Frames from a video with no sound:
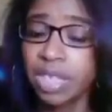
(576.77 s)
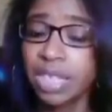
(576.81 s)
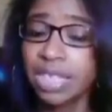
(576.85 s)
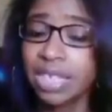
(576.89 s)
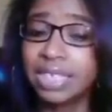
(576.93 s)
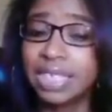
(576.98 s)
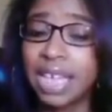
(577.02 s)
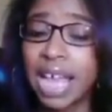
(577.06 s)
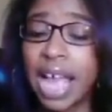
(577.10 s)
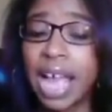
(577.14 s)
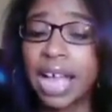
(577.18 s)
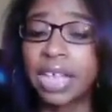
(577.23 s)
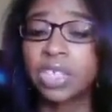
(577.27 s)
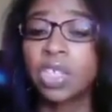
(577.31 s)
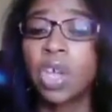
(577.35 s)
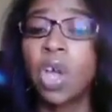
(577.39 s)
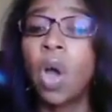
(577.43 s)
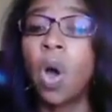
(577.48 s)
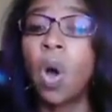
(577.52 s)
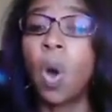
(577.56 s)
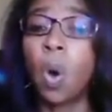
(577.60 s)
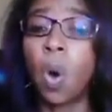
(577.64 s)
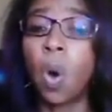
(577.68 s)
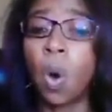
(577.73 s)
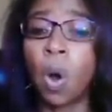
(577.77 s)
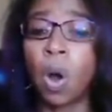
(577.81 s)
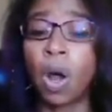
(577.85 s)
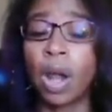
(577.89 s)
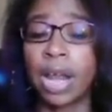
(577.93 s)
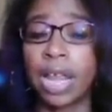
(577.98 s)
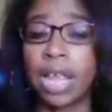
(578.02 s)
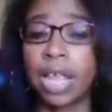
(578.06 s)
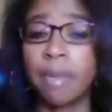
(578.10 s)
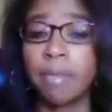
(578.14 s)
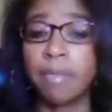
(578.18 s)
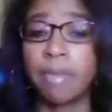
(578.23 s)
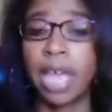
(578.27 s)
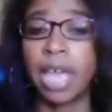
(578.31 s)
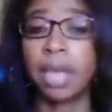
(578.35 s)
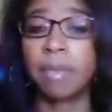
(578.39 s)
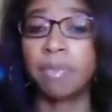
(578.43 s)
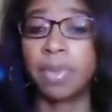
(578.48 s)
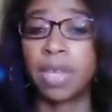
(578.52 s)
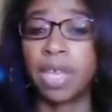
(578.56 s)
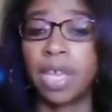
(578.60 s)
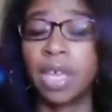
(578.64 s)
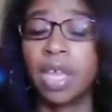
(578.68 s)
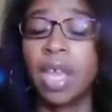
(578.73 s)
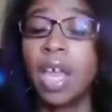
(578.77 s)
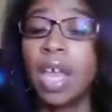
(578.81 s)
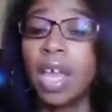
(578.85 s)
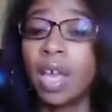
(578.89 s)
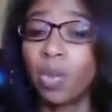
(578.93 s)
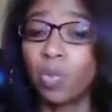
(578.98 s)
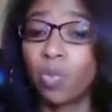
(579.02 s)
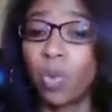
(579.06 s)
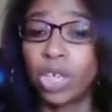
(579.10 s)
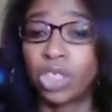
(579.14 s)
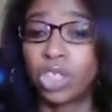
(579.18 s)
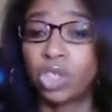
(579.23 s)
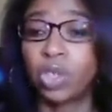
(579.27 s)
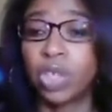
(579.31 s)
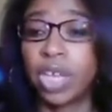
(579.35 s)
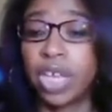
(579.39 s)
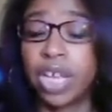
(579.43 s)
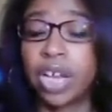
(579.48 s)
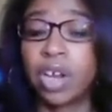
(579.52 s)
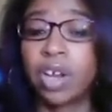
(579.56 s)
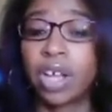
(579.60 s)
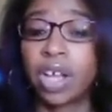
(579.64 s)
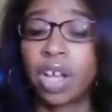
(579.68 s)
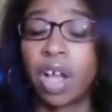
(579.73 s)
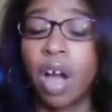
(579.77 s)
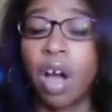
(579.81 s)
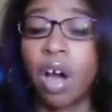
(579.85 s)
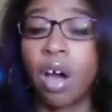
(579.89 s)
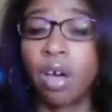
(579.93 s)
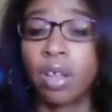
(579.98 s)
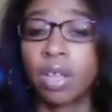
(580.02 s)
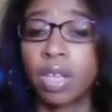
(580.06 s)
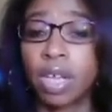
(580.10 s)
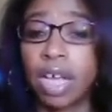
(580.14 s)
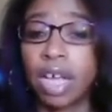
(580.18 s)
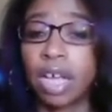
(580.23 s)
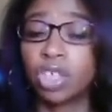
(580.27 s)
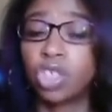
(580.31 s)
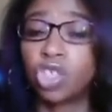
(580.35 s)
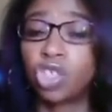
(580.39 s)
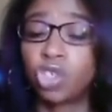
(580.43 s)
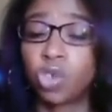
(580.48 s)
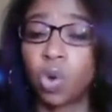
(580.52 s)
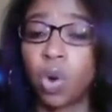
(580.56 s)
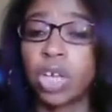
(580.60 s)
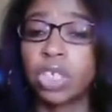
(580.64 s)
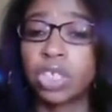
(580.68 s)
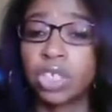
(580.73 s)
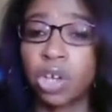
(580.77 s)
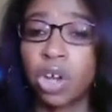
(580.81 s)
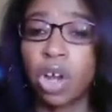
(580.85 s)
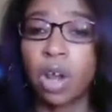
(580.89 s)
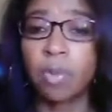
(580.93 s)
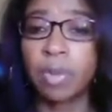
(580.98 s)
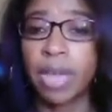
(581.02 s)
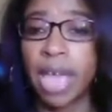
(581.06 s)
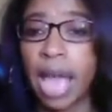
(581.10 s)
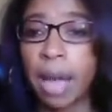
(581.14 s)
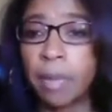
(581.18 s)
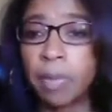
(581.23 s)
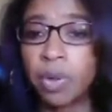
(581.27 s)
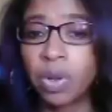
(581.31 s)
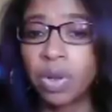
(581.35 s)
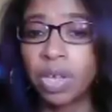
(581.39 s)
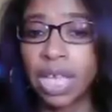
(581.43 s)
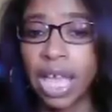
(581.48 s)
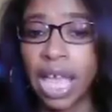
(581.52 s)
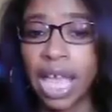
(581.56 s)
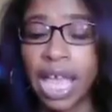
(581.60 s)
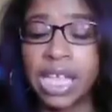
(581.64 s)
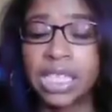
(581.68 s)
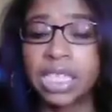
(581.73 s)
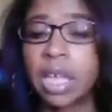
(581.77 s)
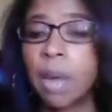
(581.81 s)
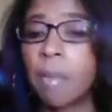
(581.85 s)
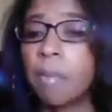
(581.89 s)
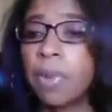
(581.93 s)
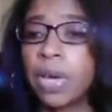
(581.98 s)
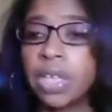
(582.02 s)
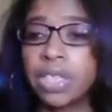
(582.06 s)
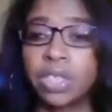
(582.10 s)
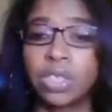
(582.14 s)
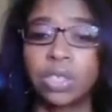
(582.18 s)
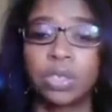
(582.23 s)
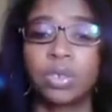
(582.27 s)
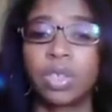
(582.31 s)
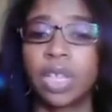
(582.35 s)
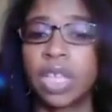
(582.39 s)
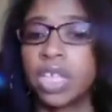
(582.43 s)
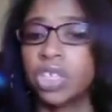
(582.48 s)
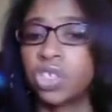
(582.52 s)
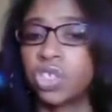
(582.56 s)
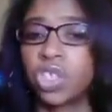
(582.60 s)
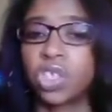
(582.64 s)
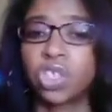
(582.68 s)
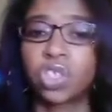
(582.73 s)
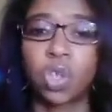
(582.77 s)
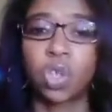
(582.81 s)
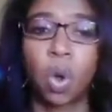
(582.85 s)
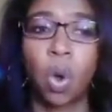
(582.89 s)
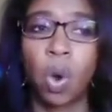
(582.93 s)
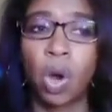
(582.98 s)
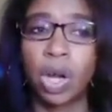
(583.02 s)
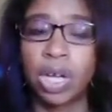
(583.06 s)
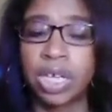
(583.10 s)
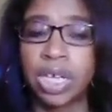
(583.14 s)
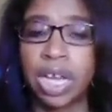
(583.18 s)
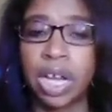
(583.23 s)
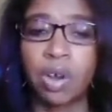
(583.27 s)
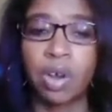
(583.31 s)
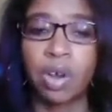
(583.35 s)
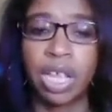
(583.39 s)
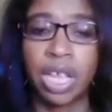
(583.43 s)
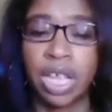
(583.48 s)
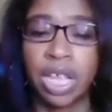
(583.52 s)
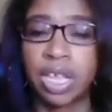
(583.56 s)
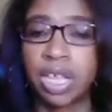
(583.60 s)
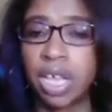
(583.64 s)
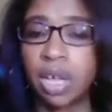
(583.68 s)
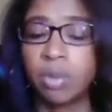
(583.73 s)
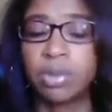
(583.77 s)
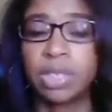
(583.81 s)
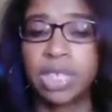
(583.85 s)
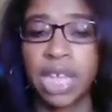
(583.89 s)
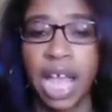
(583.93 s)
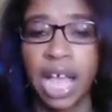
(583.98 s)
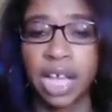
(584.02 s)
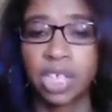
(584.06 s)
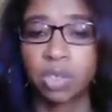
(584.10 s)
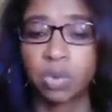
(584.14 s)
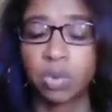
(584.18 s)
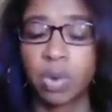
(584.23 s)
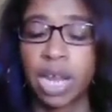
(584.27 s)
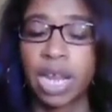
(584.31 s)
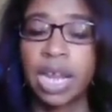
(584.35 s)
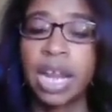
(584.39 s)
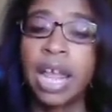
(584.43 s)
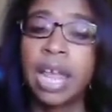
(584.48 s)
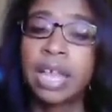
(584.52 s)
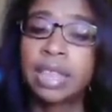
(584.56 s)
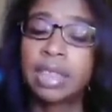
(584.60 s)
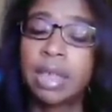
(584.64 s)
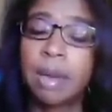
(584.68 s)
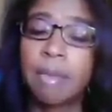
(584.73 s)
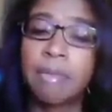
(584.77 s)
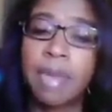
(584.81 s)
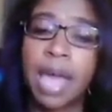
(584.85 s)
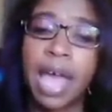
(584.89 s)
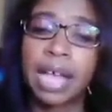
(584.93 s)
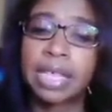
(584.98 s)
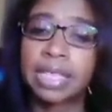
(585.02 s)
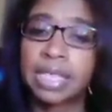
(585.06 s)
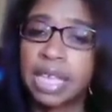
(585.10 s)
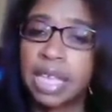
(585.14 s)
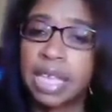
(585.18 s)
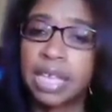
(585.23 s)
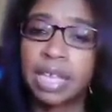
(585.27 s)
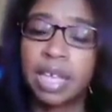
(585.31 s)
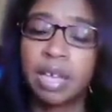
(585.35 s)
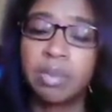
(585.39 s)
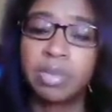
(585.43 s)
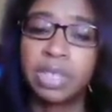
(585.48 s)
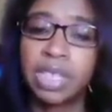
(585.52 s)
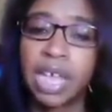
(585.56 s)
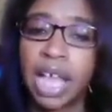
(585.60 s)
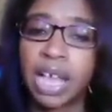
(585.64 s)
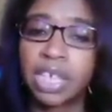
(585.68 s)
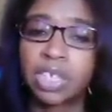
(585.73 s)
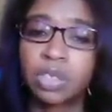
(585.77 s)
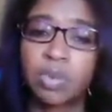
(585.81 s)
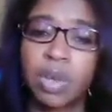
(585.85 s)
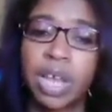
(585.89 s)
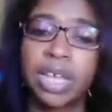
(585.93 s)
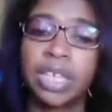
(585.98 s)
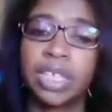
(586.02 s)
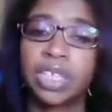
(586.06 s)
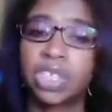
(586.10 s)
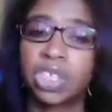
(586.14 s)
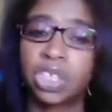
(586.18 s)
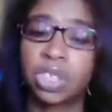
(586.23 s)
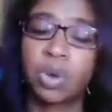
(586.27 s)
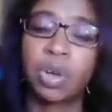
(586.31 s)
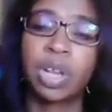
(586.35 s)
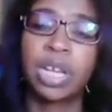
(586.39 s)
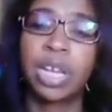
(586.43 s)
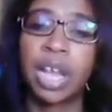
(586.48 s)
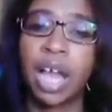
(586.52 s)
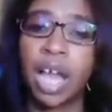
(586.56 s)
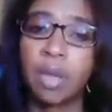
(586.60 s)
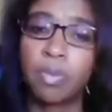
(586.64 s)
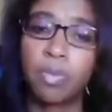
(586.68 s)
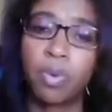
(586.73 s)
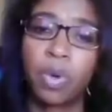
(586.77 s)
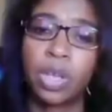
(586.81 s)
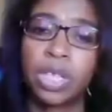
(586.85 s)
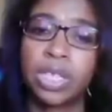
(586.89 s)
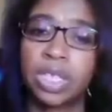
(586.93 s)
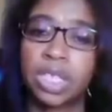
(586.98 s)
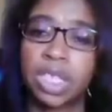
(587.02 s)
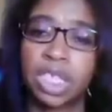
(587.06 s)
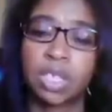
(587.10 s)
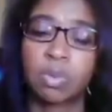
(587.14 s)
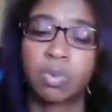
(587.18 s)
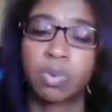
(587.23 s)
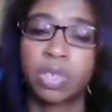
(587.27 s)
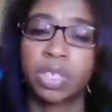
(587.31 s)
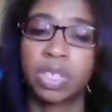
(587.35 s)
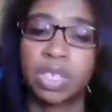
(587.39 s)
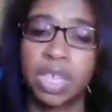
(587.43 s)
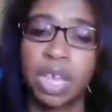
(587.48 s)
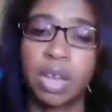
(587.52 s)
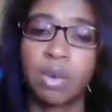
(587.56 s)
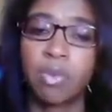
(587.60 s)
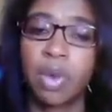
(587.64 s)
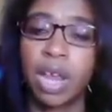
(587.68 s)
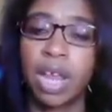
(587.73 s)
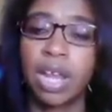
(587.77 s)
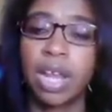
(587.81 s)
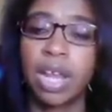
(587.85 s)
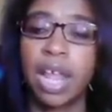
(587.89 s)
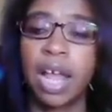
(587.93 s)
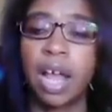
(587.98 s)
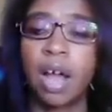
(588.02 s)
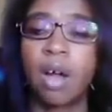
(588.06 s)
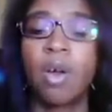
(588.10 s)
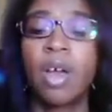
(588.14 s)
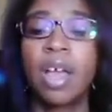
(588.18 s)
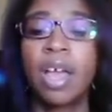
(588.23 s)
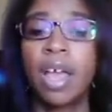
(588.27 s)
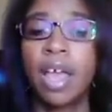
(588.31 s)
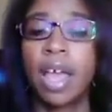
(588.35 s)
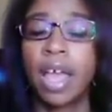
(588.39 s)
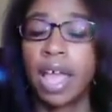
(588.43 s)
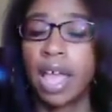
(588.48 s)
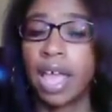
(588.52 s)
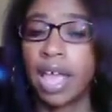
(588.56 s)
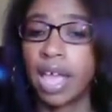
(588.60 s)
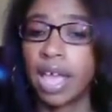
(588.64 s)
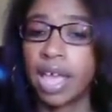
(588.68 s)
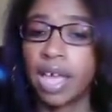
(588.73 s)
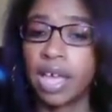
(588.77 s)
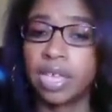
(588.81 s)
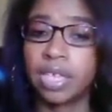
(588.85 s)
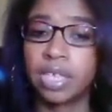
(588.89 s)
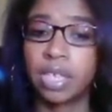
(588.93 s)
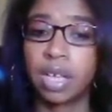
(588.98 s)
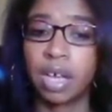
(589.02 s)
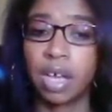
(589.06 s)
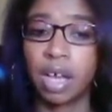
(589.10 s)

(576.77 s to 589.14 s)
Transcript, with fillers: tax, or it may be what you hear called short-term capital gains. But dude, it's just the ordinary income tax rate. The max income tax rate is 39.6% right now. And